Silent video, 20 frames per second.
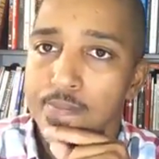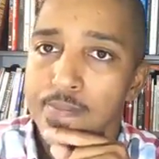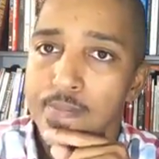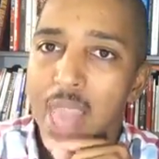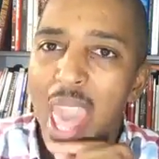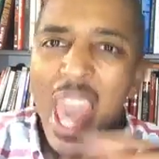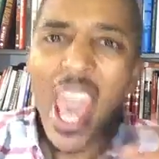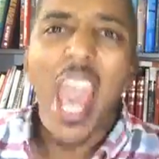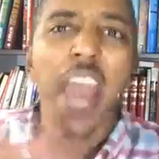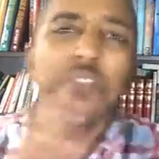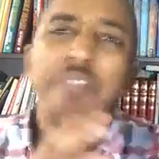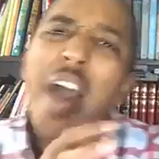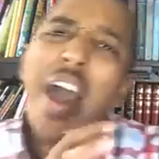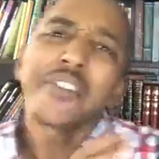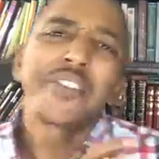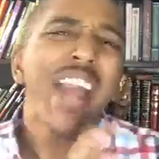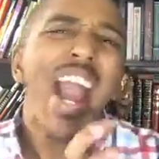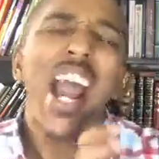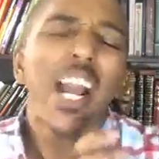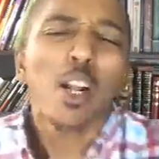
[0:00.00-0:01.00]
If I've
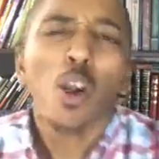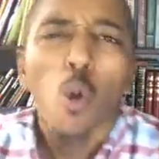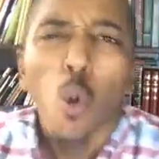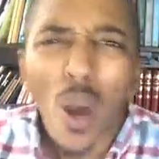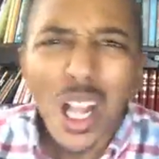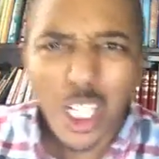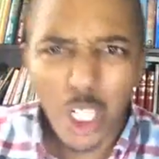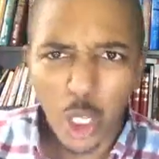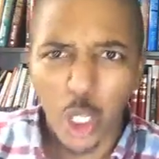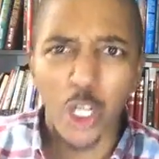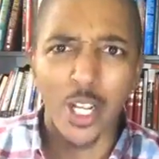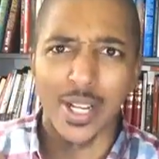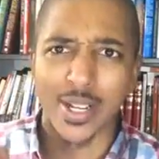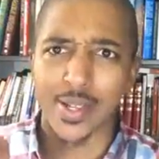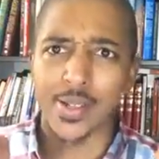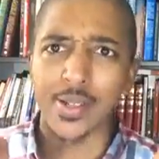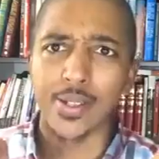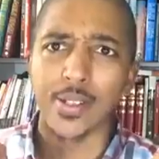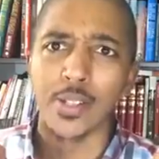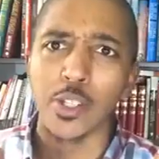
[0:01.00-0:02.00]
got
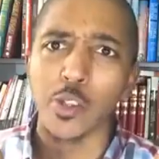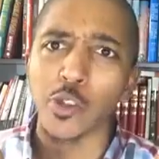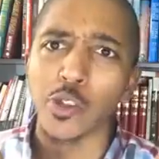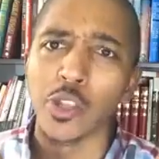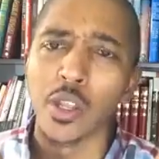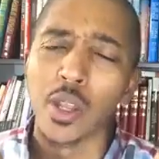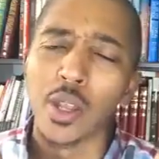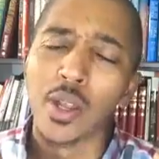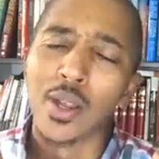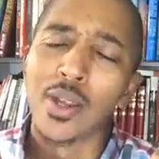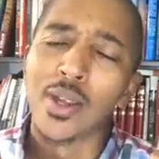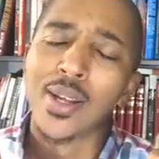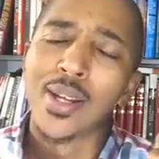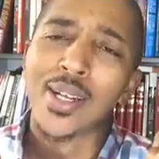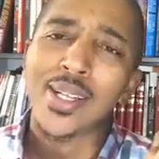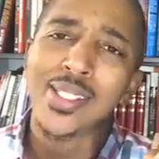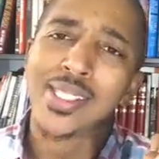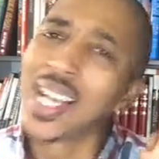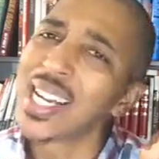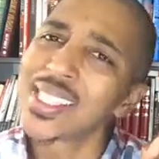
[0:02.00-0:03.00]
questions,
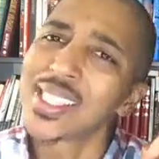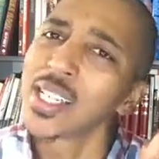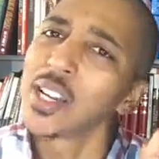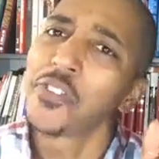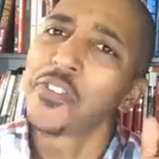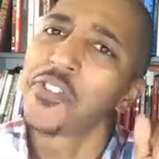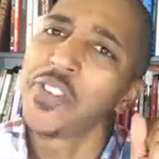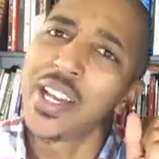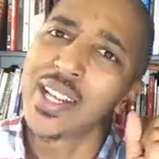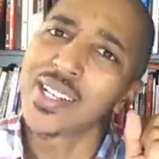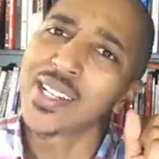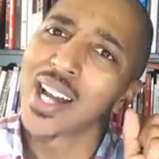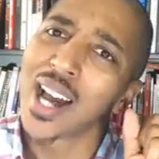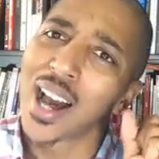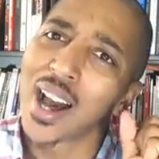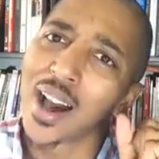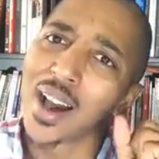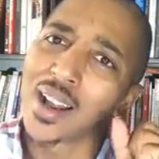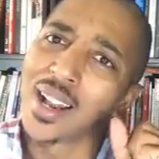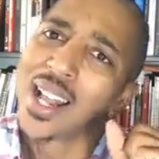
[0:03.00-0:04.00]
does it offend God?